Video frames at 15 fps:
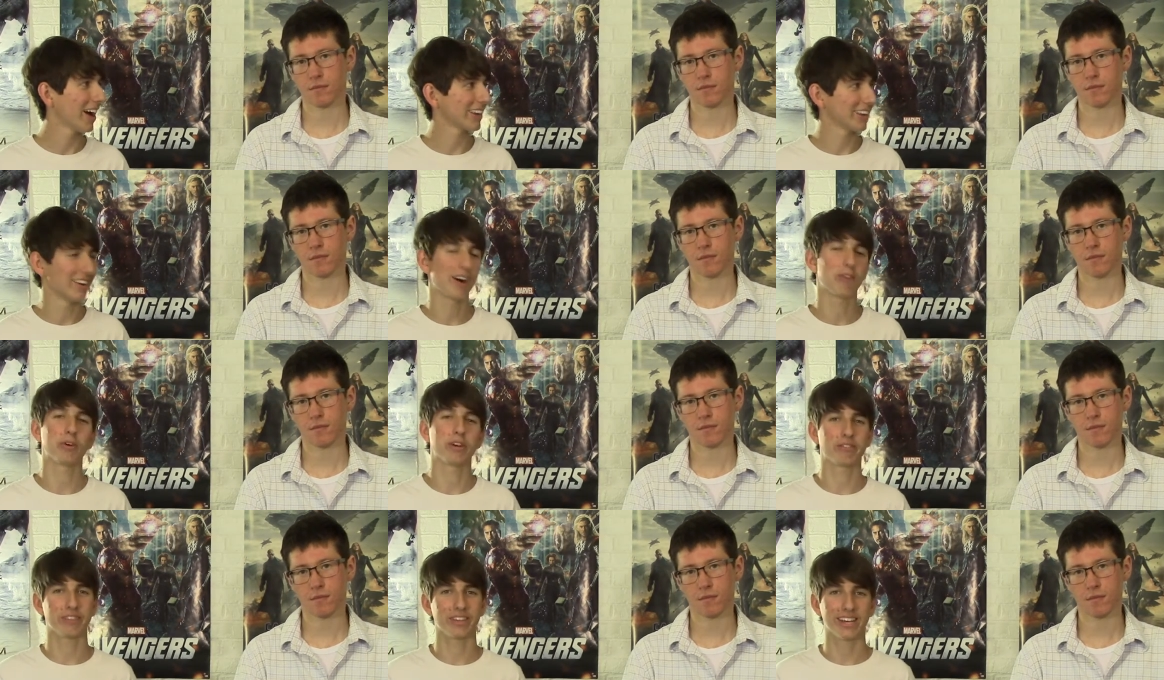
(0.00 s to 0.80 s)
Speaker 1: I cannot
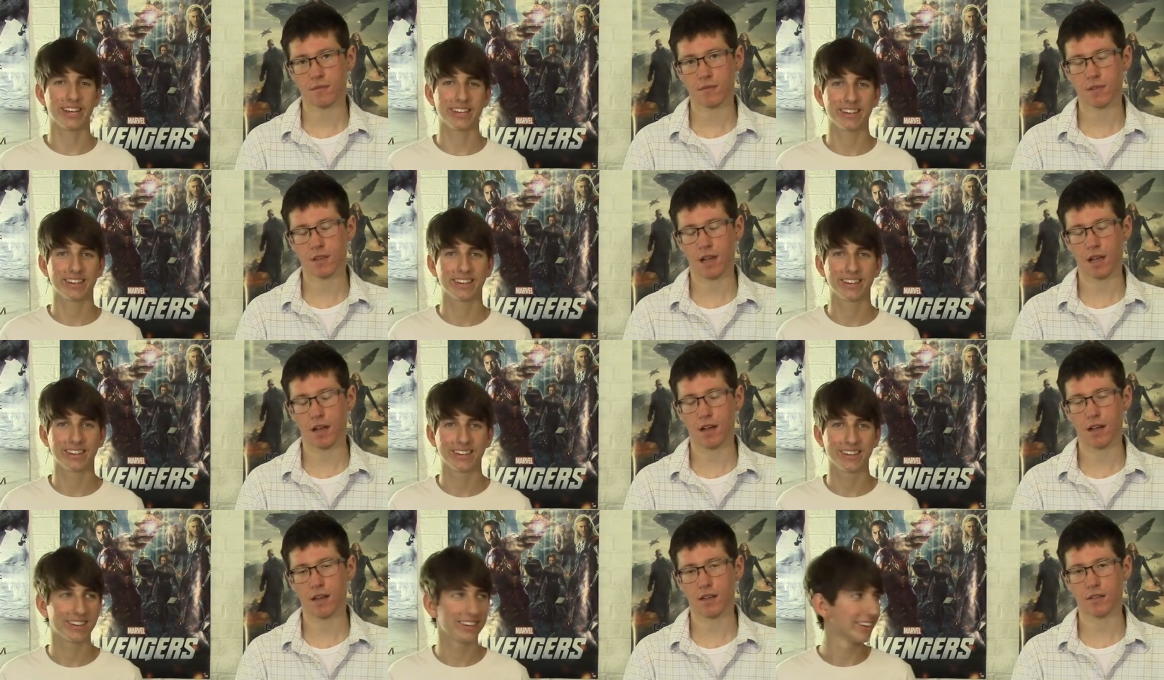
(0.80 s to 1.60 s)
wait for that.
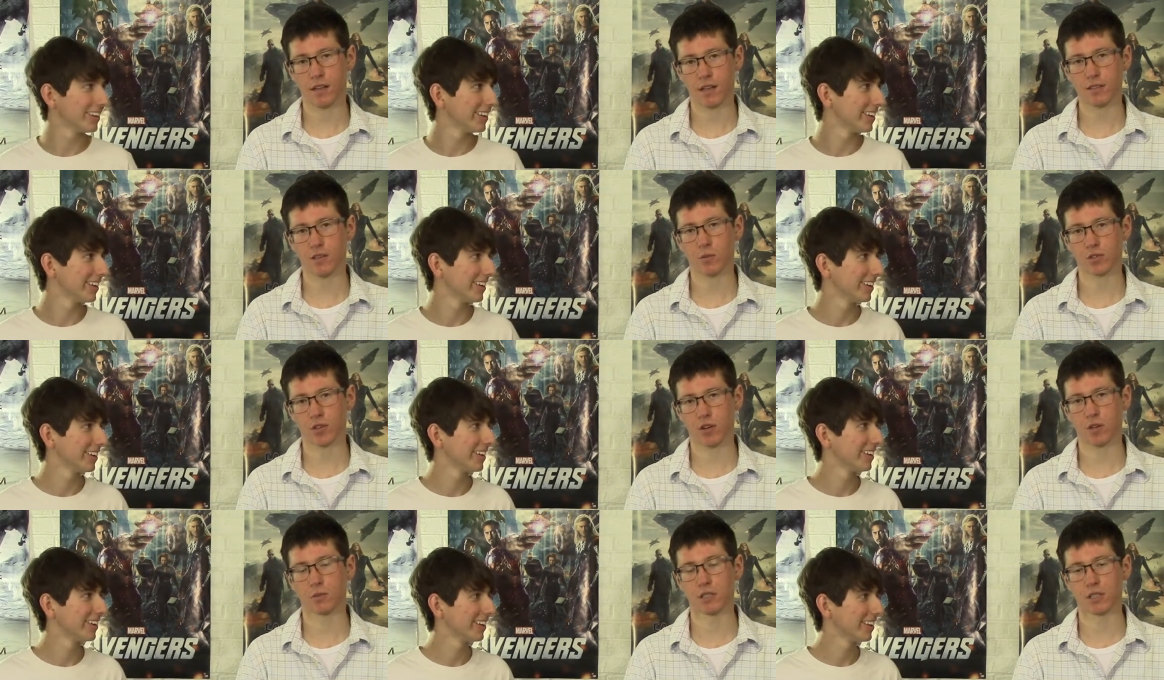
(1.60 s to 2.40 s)
That's almost
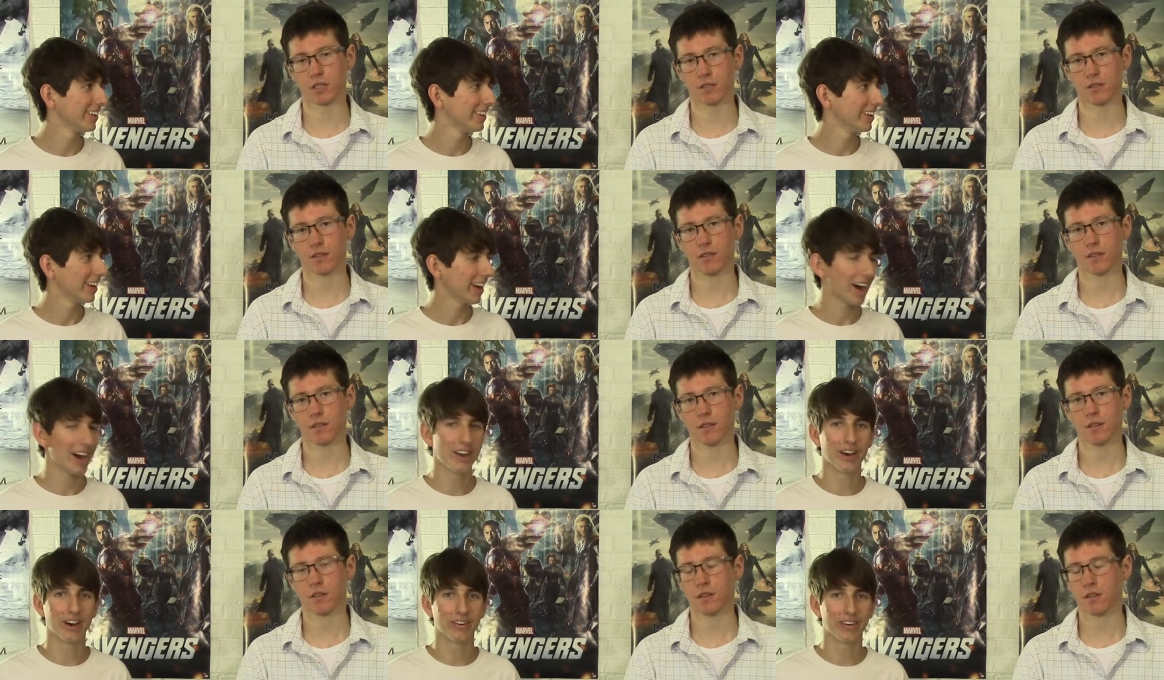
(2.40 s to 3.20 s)
hard to believe.
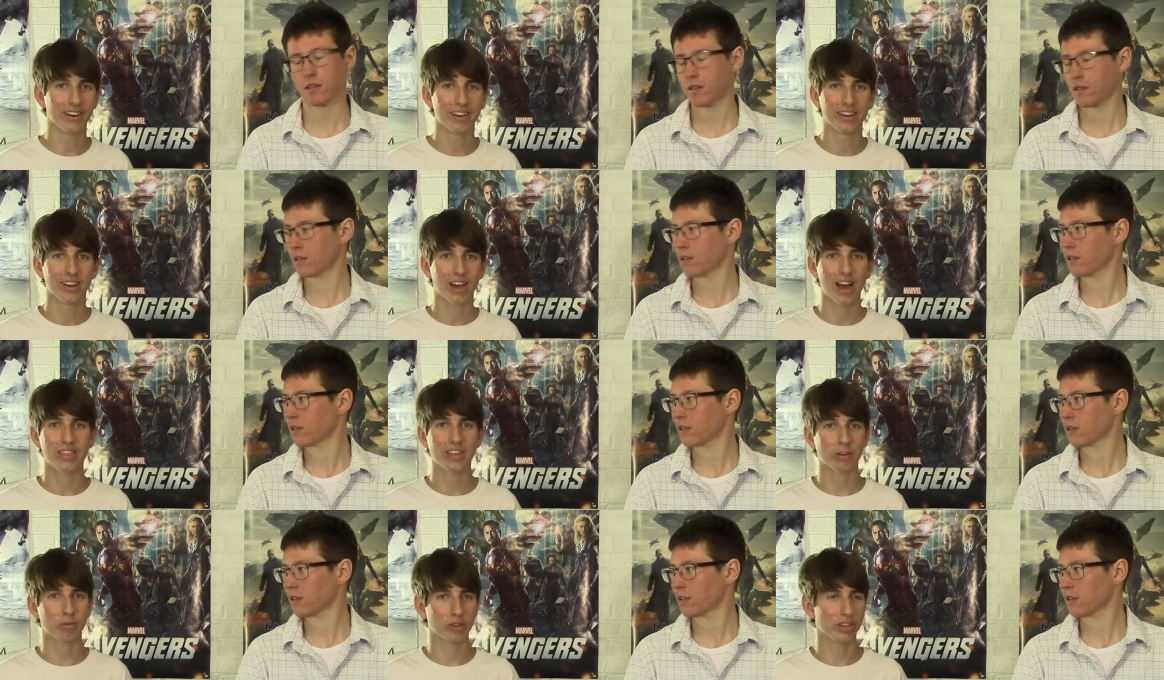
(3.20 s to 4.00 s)
I know. I
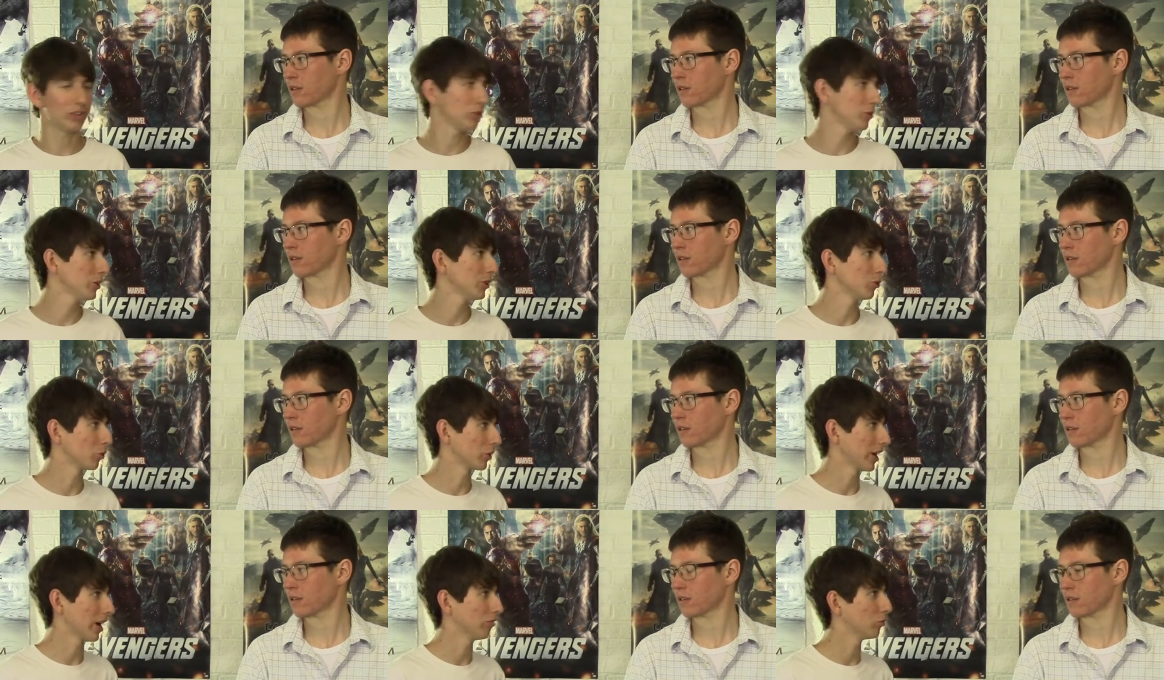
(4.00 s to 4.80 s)
think within two years
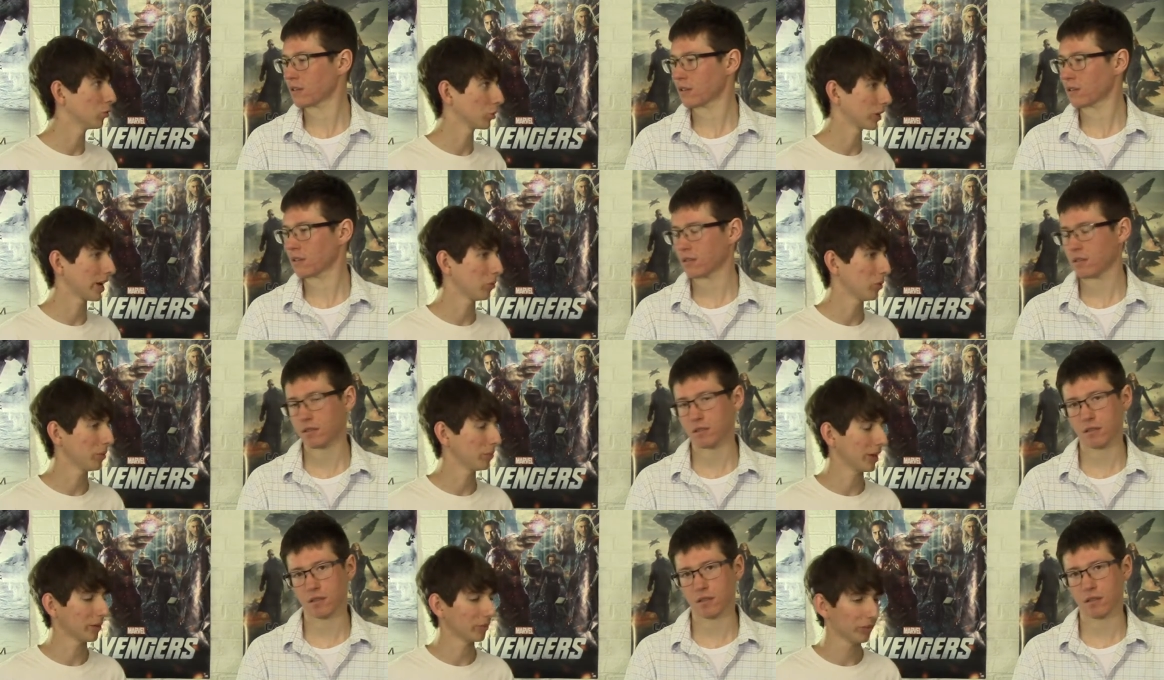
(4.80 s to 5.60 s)
we're gonna have 4K
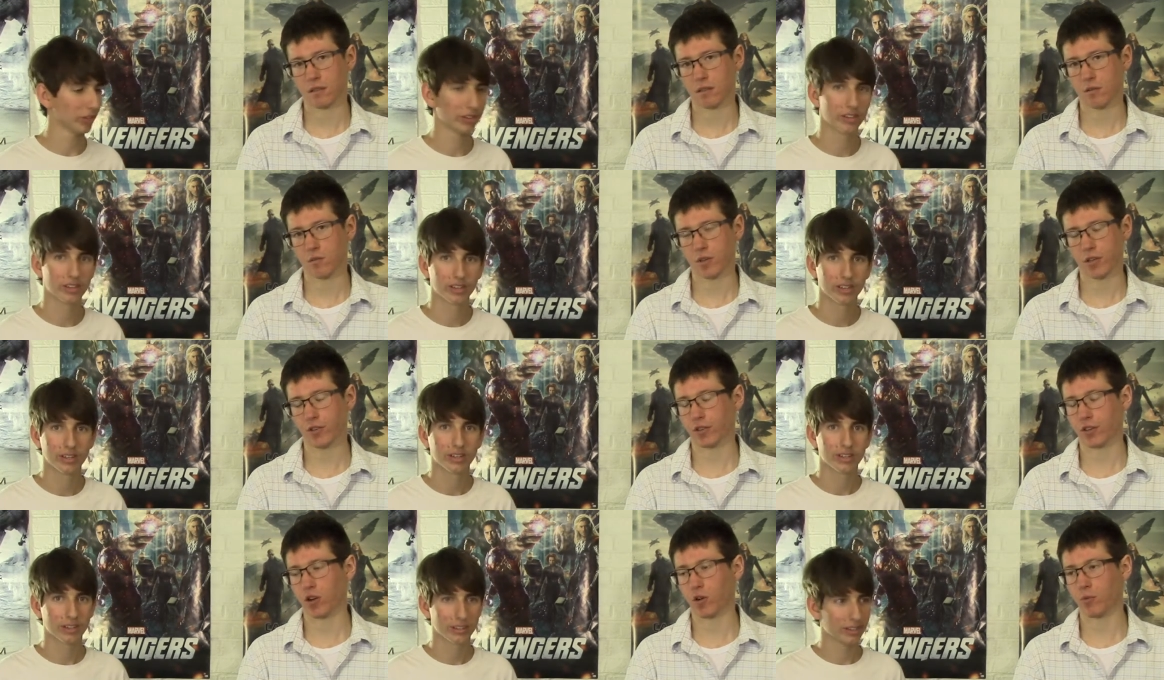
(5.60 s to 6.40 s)
webcams.
Speaker 2: Well,
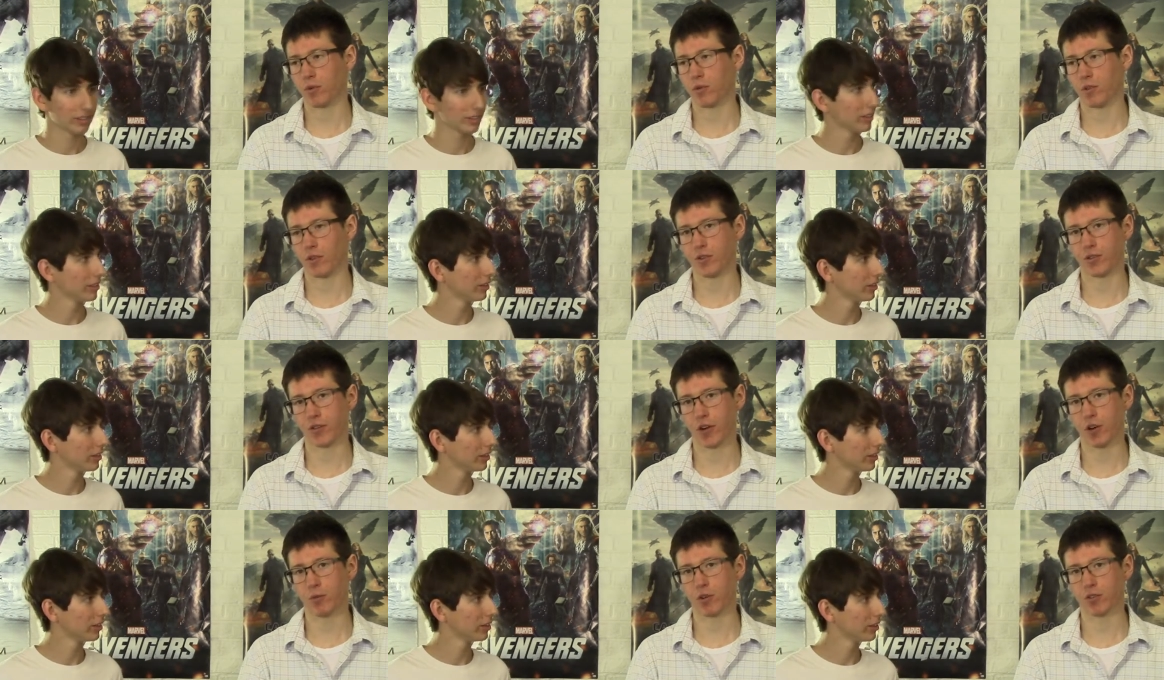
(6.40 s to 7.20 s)
you know the Go the new
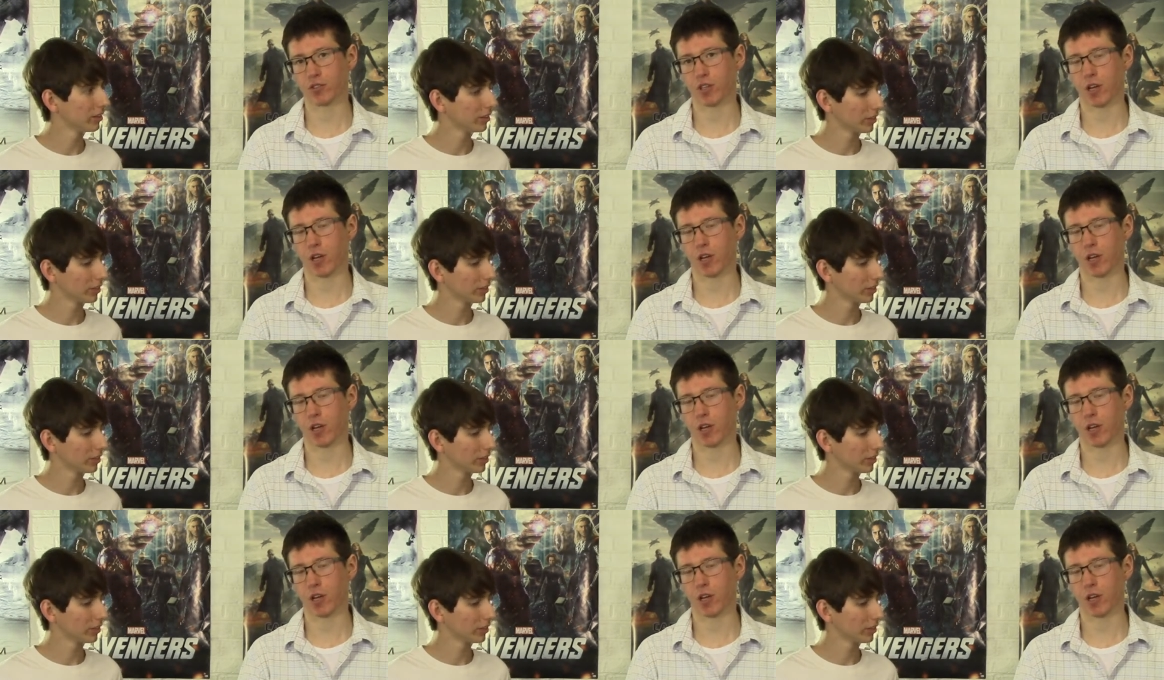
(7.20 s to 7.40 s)
GoPro's